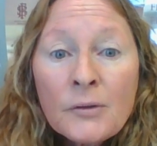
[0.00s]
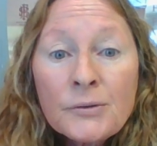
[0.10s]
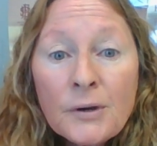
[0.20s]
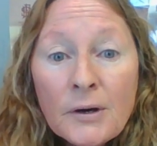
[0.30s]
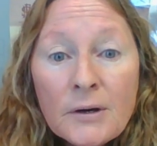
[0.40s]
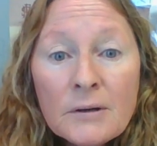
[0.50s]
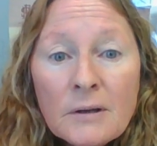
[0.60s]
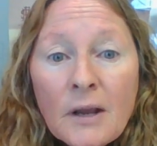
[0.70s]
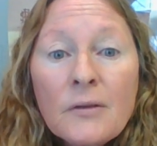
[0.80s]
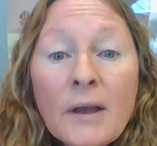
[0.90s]
Third,
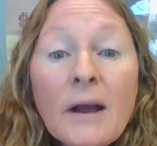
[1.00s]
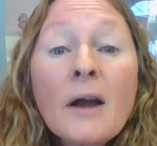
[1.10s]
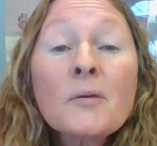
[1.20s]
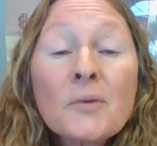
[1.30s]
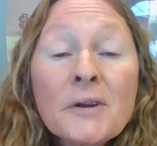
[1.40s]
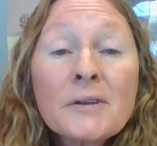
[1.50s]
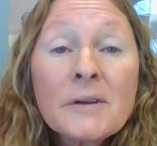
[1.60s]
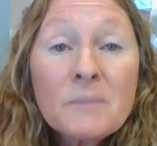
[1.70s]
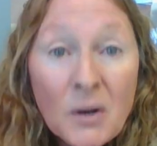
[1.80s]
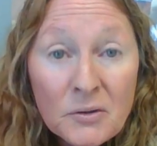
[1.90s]
they are
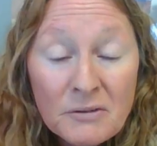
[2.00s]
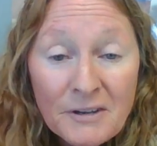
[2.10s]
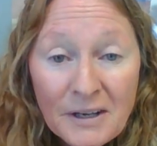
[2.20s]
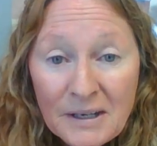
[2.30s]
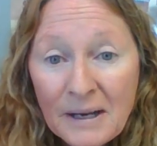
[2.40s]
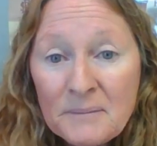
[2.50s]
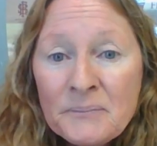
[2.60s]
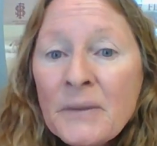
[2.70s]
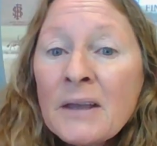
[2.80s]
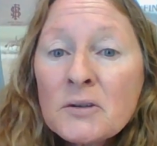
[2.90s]
really motivating.
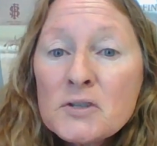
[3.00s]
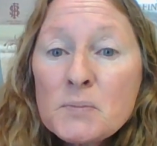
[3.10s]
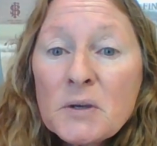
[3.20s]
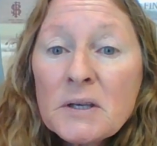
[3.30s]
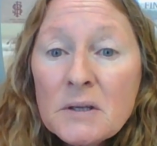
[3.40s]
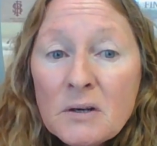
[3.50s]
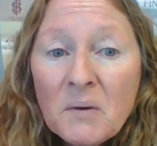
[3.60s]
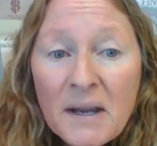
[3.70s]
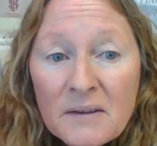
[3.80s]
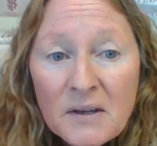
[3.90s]
You speak in a
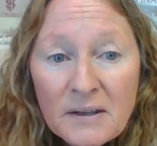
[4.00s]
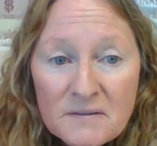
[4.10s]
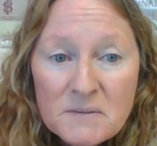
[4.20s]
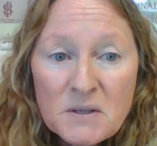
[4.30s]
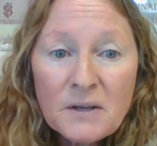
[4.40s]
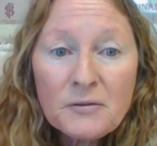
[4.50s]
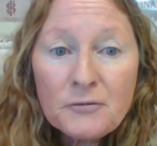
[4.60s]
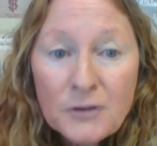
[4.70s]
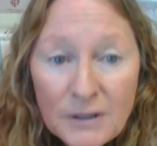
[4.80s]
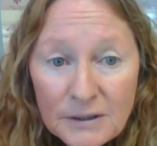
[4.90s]
way that gives me the
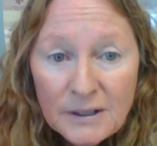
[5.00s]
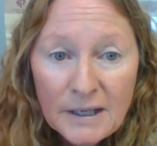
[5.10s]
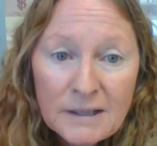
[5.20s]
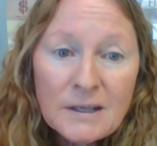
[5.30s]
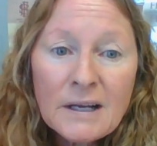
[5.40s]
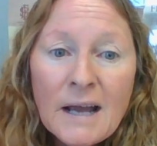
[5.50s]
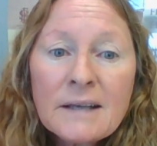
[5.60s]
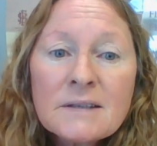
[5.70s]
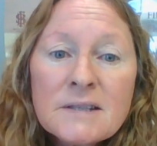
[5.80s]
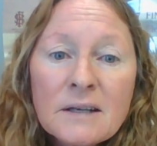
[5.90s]
feeling that I
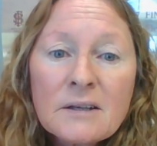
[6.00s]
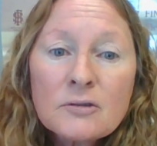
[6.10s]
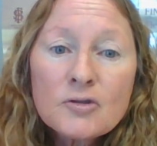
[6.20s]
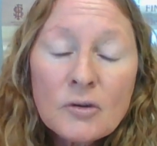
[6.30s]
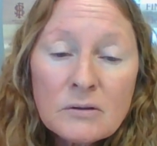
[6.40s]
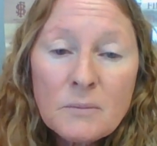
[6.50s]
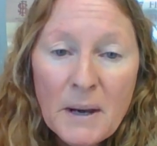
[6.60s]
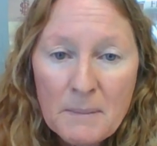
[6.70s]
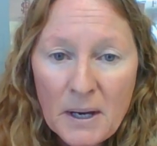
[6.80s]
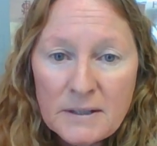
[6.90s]
can take control of
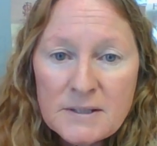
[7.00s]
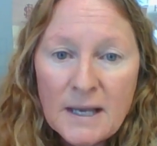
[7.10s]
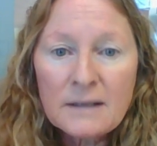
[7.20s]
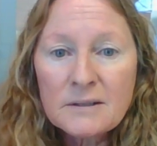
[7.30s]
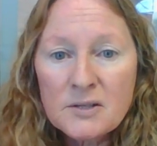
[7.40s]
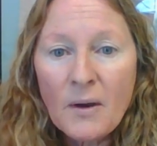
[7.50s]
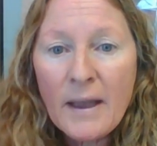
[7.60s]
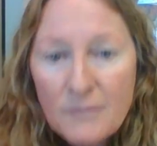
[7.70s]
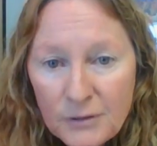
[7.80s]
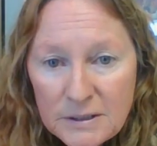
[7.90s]
my mindset. So
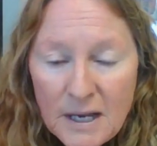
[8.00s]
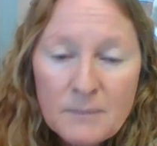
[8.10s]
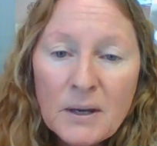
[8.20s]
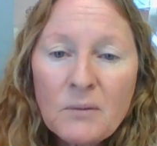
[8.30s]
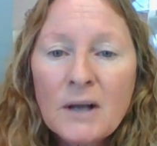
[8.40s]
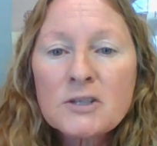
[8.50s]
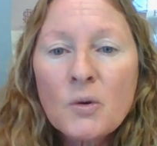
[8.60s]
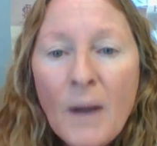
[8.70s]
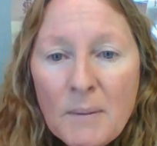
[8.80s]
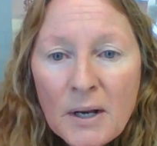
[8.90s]
every time I watch a
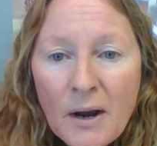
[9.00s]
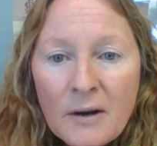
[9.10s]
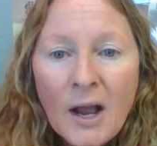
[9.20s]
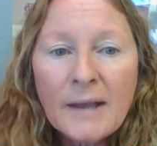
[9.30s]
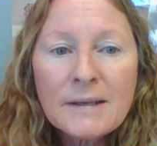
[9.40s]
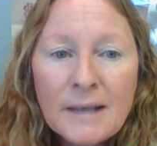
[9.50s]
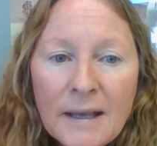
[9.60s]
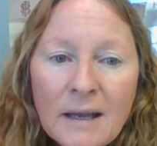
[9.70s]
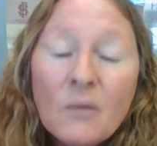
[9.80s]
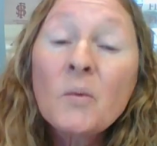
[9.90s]
webinar, I
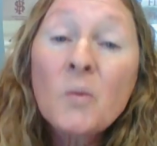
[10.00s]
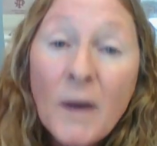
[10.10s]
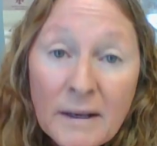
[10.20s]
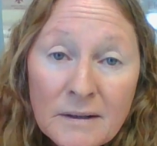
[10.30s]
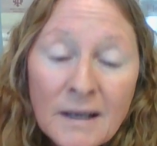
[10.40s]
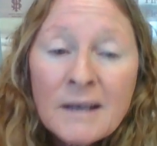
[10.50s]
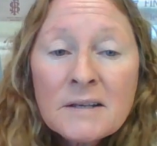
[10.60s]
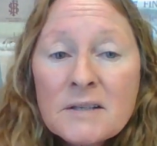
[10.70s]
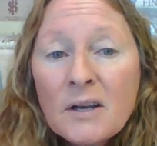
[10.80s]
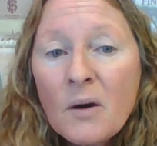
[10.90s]
can't wait
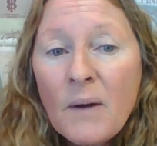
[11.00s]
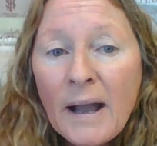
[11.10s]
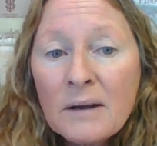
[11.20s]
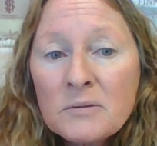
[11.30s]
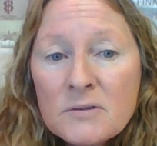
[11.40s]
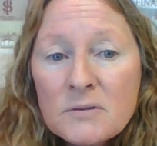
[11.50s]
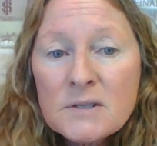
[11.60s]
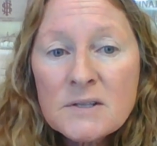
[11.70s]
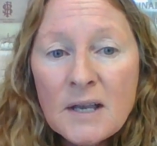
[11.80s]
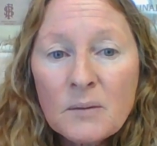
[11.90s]
to go out to the
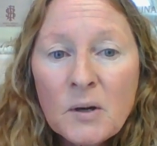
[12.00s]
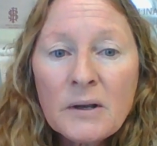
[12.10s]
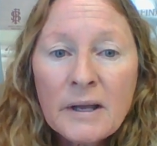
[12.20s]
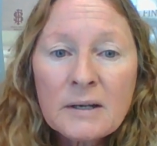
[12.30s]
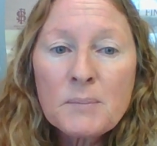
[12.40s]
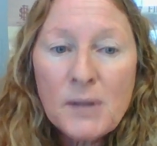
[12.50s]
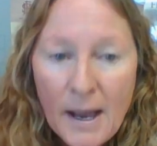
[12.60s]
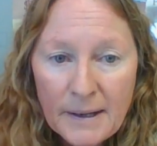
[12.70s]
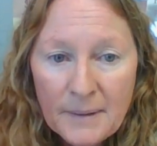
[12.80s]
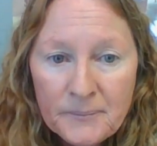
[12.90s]
stable and
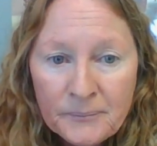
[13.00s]
apply it.